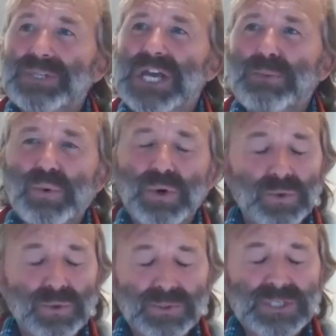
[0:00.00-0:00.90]
tell me what
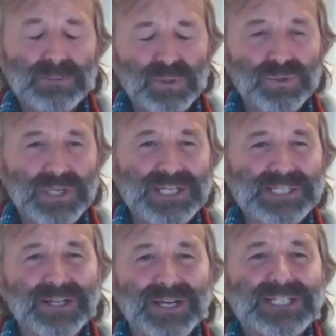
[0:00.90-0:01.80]
your typical day's like.